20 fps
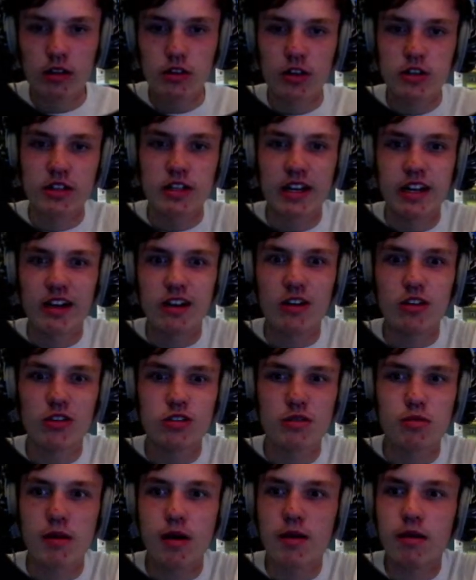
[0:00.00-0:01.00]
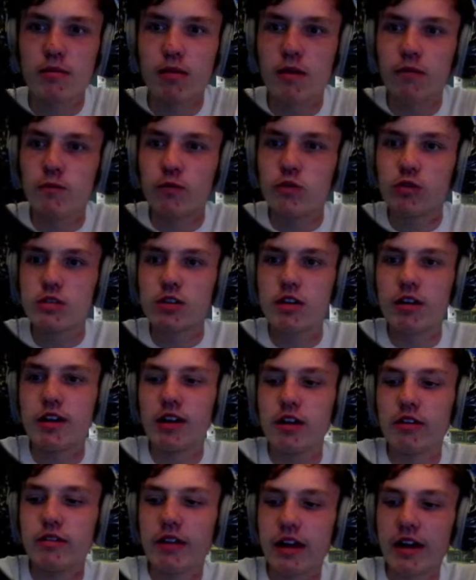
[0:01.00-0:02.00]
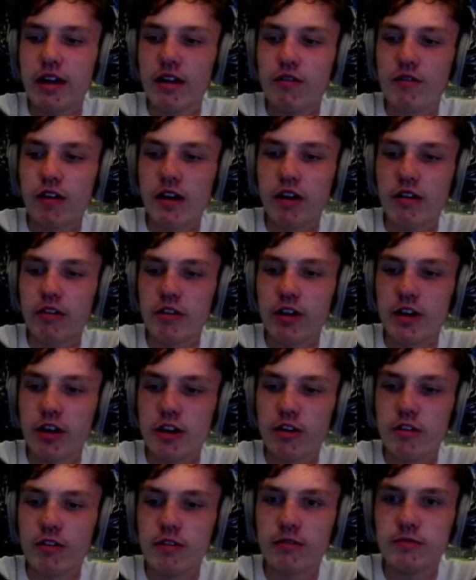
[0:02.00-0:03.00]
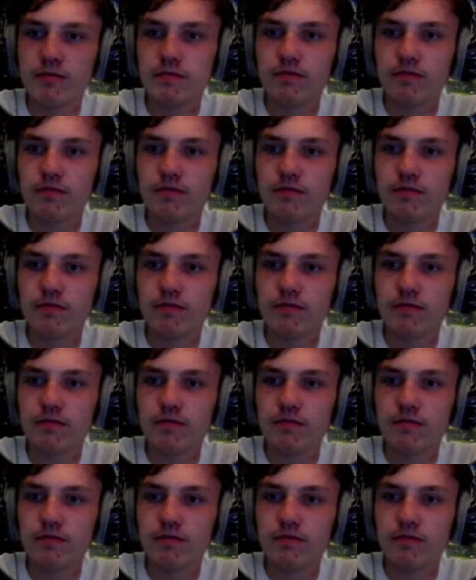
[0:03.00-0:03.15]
Just in it lasts about a month or so. Hello Dave, how are you?